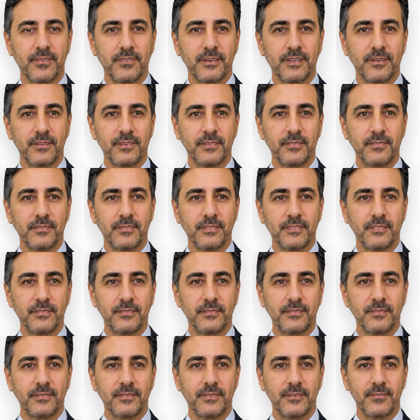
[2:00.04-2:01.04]
concern,
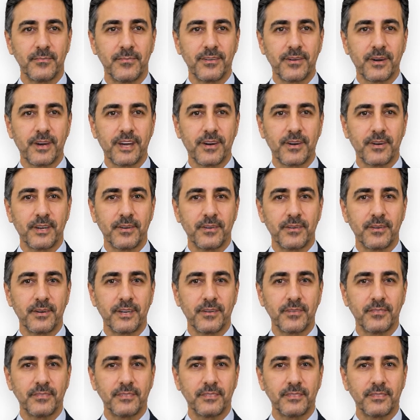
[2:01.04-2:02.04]
the patient's own
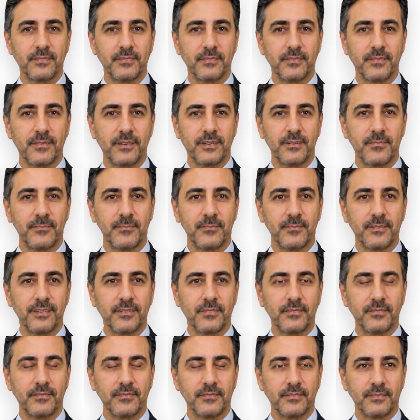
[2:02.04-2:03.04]
words, kept
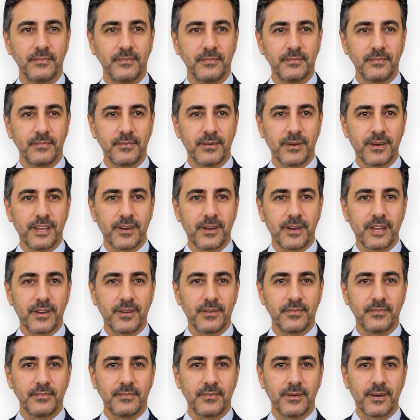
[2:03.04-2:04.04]
brief.
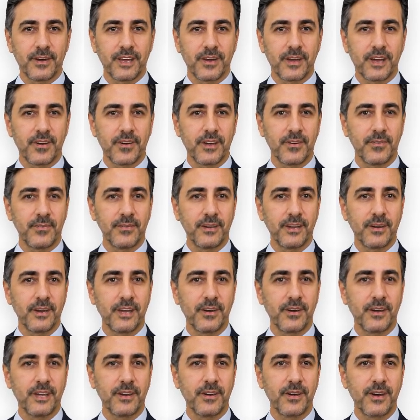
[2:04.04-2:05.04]
Second, relevant
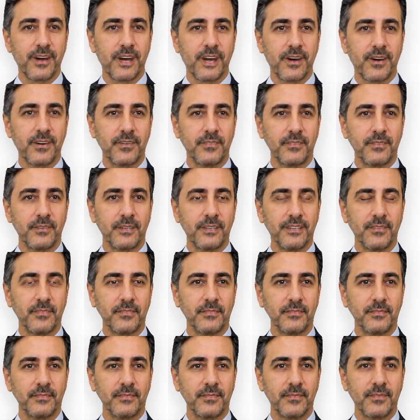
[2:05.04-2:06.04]
medical and dental history,
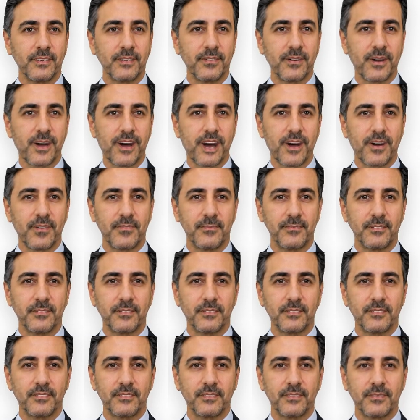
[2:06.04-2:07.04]
anything that
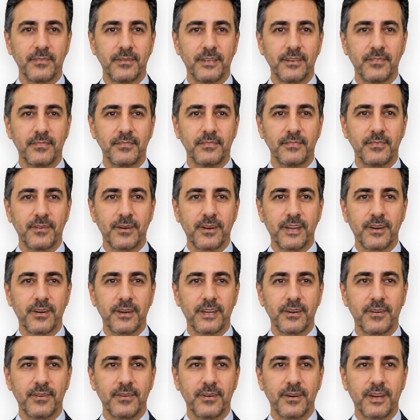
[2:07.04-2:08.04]
matters for this case, not
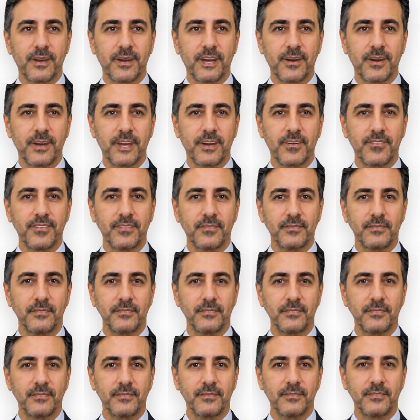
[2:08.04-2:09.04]
the whole biography.
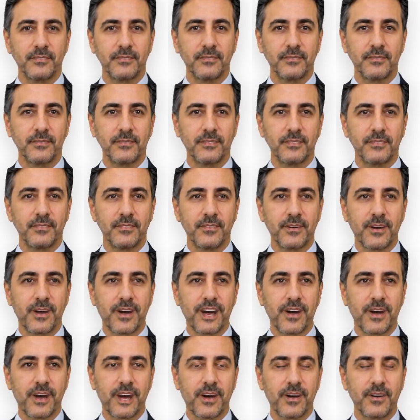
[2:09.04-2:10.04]
Third,
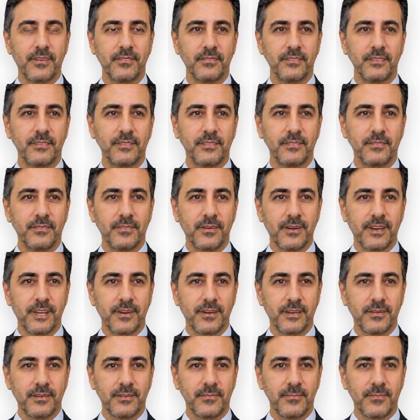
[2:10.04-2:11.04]
clinical notes, your
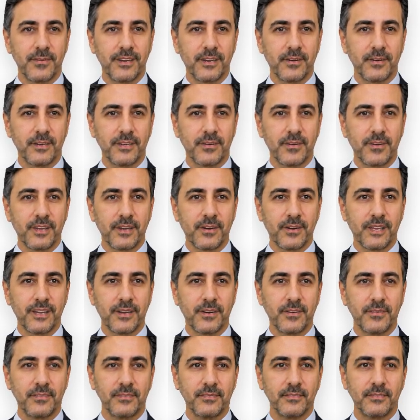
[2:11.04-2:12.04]
examination
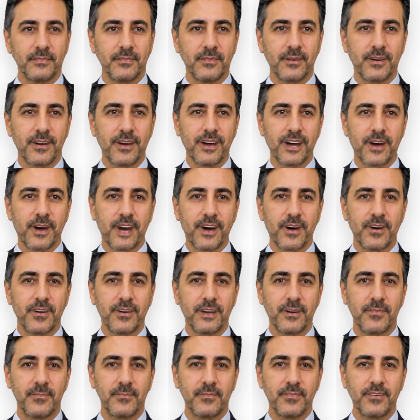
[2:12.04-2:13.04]
findings,
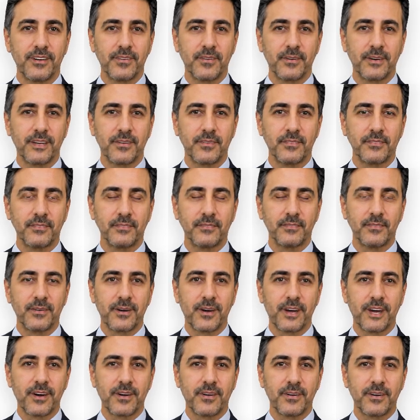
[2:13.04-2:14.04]
radiographic observations,
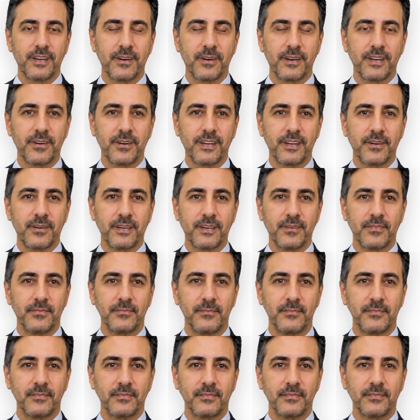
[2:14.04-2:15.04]
or a dictated
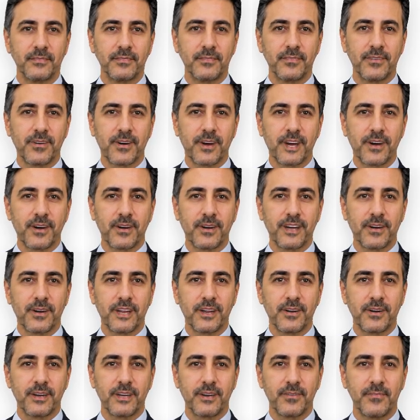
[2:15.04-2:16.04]
exam. If your
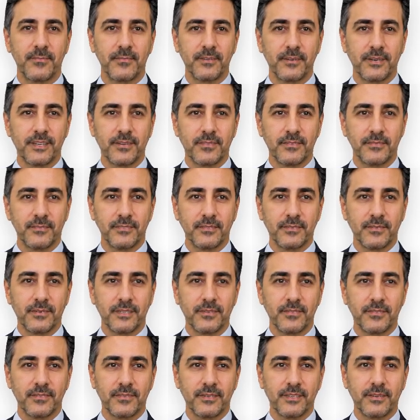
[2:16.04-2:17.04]
assistant scribes while you
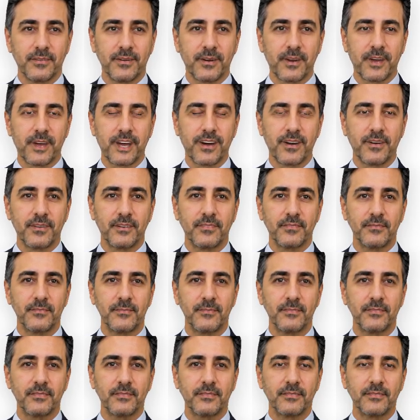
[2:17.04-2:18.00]
speak, this is where they type.